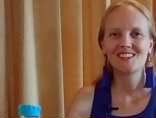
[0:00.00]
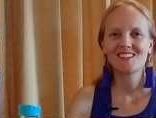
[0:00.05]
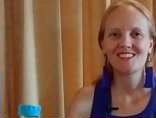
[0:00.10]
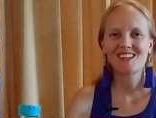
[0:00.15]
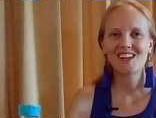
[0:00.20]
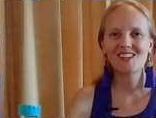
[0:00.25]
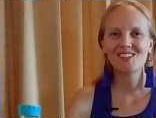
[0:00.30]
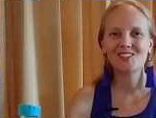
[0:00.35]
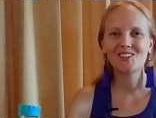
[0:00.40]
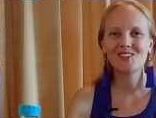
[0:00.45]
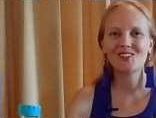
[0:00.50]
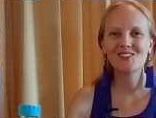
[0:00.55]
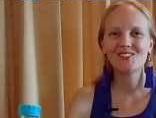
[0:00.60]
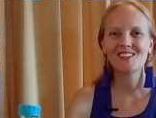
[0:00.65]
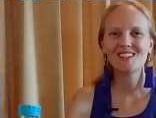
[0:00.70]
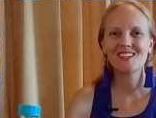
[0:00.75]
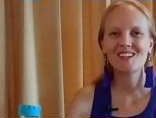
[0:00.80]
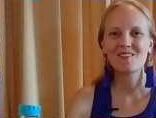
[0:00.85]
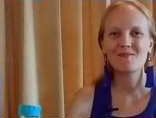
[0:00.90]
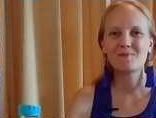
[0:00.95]

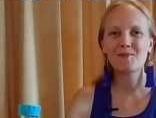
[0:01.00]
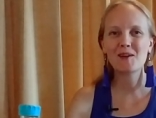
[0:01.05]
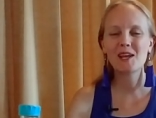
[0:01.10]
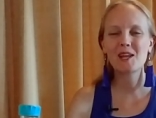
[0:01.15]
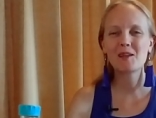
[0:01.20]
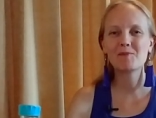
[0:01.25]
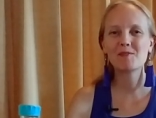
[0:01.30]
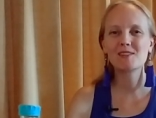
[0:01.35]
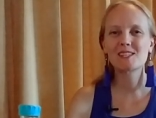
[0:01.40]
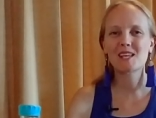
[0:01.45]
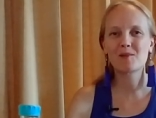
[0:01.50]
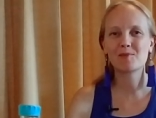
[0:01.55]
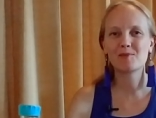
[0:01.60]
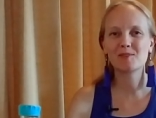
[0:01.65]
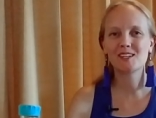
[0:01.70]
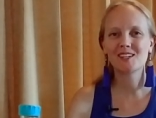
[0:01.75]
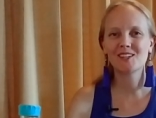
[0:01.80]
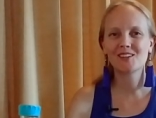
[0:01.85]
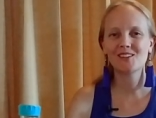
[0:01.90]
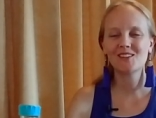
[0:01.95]
Hello, my name is
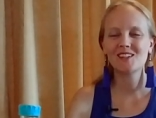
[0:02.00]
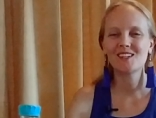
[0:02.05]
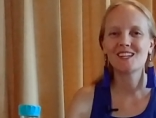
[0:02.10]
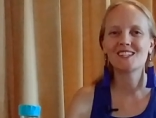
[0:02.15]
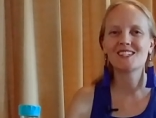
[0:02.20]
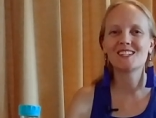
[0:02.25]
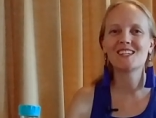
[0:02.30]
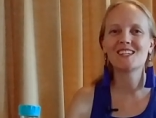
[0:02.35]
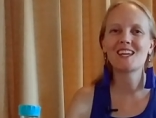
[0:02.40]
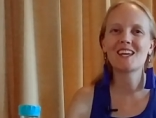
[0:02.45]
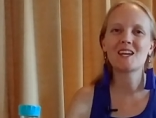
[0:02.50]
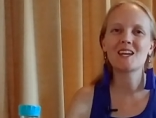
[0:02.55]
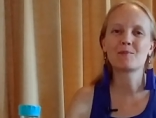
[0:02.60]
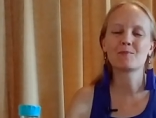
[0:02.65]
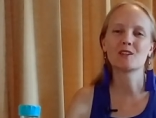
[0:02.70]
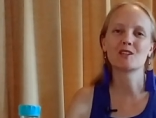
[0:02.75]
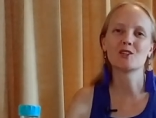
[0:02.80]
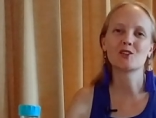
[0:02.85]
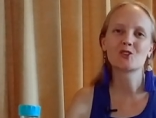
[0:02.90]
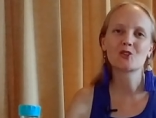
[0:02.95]
Abigail, and today I'm
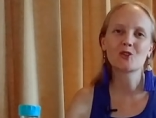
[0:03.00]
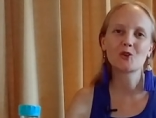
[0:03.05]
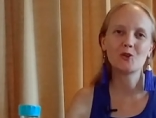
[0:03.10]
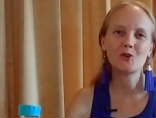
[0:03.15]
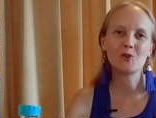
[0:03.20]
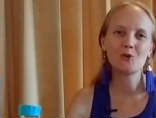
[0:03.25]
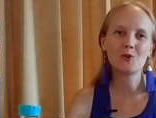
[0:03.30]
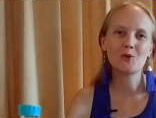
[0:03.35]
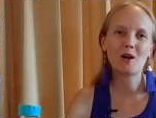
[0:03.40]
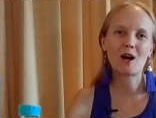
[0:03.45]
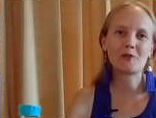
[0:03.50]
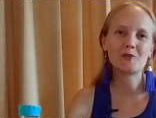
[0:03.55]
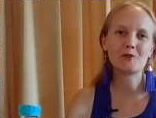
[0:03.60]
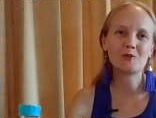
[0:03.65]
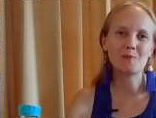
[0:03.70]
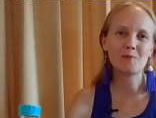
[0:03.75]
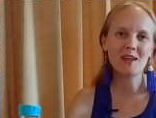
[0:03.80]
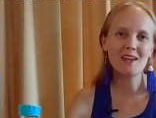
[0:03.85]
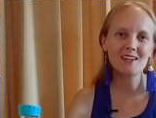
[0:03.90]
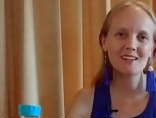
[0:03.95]
going to show you how to
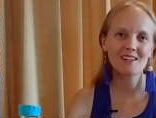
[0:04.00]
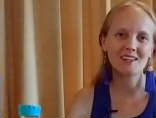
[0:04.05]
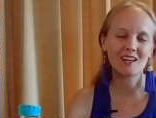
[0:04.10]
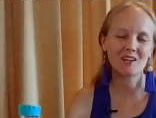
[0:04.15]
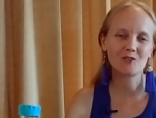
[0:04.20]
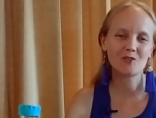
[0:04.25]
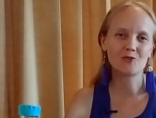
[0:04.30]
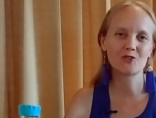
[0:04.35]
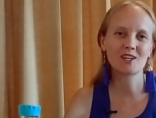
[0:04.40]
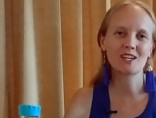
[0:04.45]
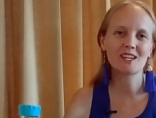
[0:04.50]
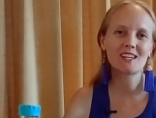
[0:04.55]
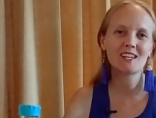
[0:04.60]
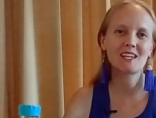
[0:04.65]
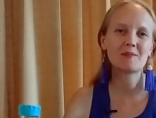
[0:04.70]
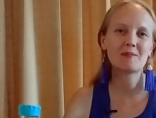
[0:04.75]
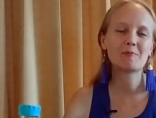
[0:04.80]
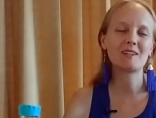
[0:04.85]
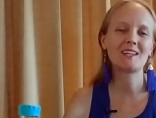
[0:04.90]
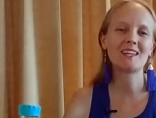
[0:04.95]
make and drink
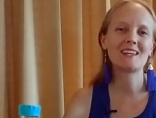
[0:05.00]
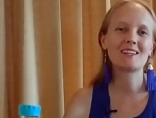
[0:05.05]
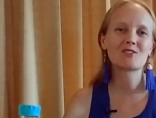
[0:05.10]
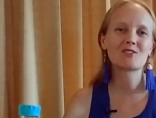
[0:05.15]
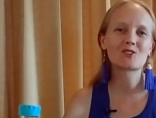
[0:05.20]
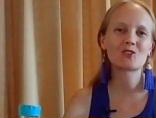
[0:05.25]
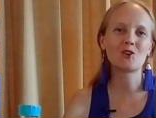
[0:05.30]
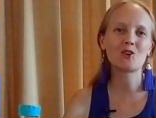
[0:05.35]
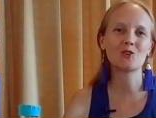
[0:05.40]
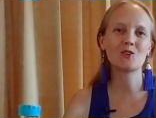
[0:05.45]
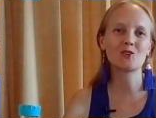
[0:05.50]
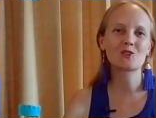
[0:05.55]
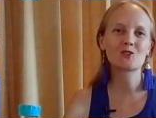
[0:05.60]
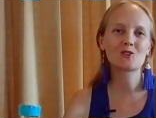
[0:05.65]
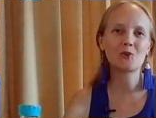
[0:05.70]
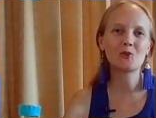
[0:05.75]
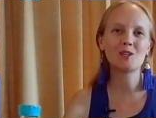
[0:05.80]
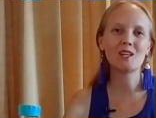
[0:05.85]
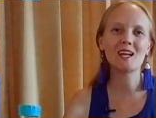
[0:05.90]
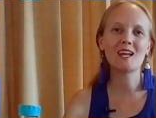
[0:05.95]
Himalayan Salt
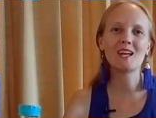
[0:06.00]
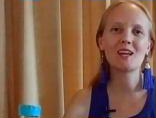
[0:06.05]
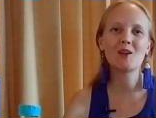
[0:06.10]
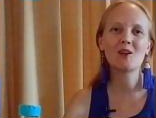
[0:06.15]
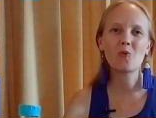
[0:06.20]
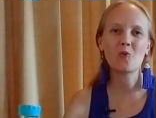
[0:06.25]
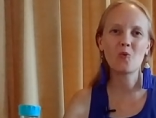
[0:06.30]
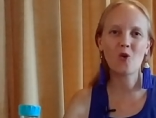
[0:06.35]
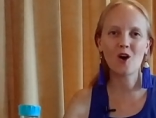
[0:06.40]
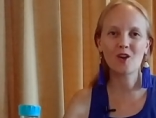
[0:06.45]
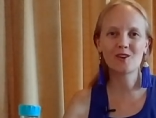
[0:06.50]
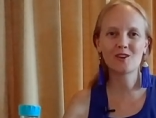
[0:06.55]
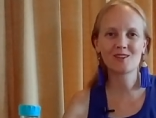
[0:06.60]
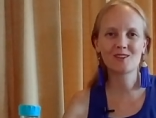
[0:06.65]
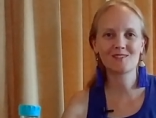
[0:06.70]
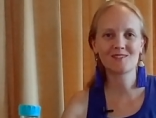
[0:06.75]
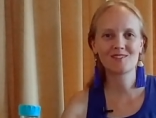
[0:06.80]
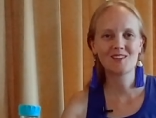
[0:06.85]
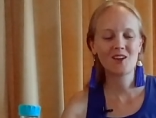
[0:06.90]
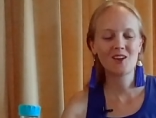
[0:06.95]
Sole
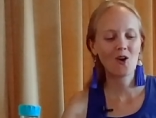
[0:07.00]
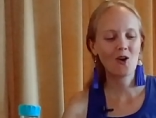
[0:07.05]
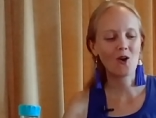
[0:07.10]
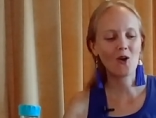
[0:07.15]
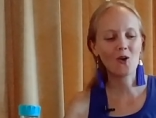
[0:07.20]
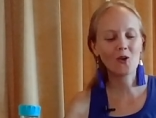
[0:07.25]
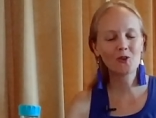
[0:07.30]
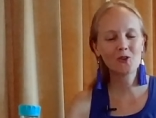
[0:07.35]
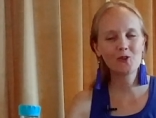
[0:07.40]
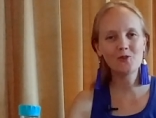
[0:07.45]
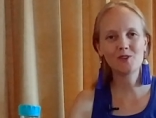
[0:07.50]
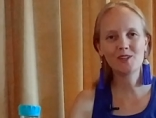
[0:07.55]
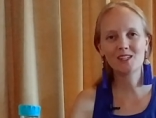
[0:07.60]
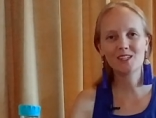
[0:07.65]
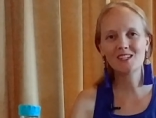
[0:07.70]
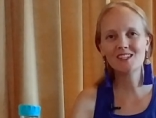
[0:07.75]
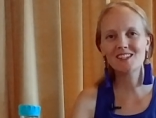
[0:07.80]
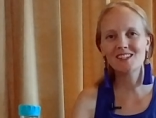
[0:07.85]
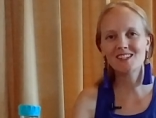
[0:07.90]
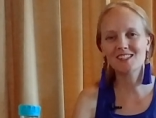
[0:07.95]
Water. All you
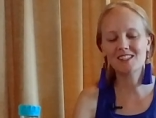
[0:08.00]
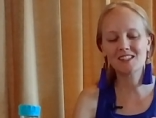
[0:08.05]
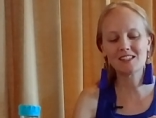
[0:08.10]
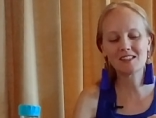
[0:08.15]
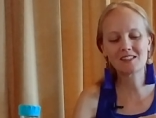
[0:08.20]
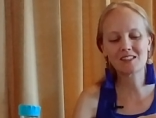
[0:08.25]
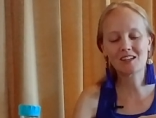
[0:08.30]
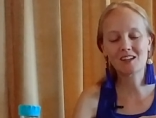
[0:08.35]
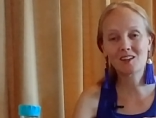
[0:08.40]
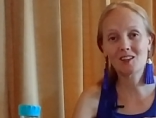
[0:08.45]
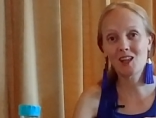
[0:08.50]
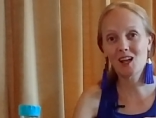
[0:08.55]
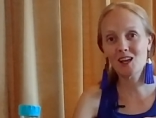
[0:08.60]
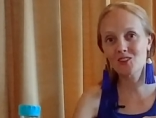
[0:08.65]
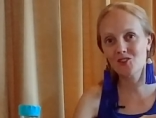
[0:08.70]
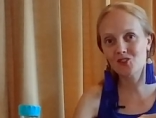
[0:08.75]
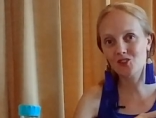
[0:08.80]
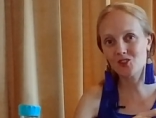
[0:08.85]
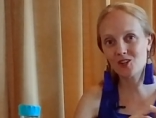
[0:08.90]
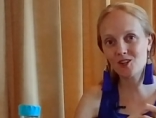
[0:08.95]
need is a
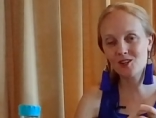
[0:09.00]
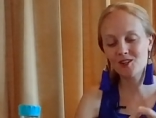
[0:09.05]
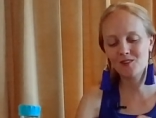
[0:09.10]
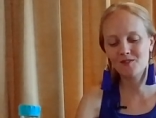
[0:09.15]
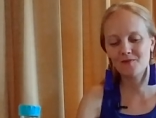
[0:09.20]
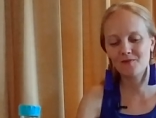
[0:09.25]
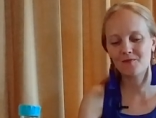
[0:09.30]
glass jar,